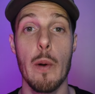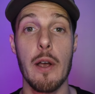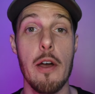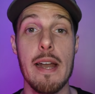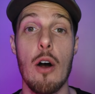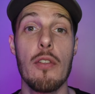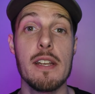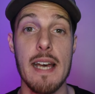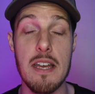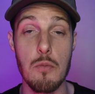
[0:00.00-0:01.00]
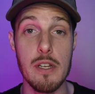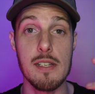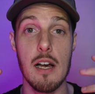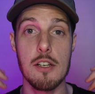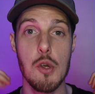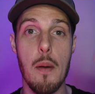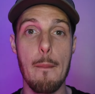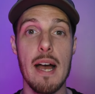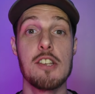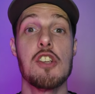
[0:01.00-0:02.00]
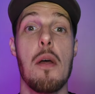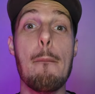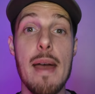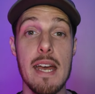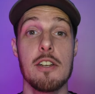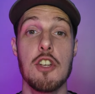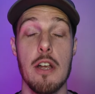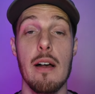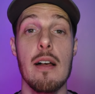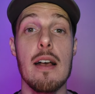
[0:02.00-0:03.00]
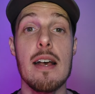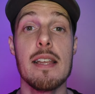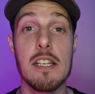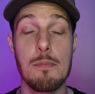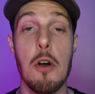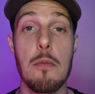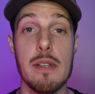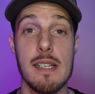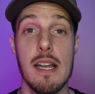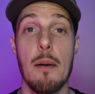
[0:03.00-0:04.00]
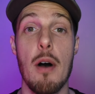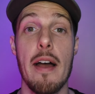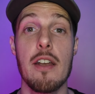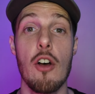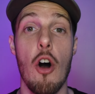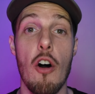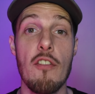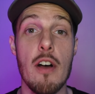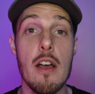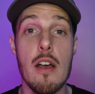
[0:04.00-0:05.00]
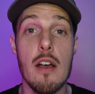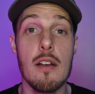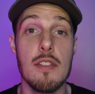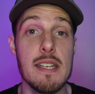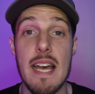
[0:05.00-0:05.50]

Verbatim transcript: we're going out on the date and we start to imagine and picture these moments in our mind of the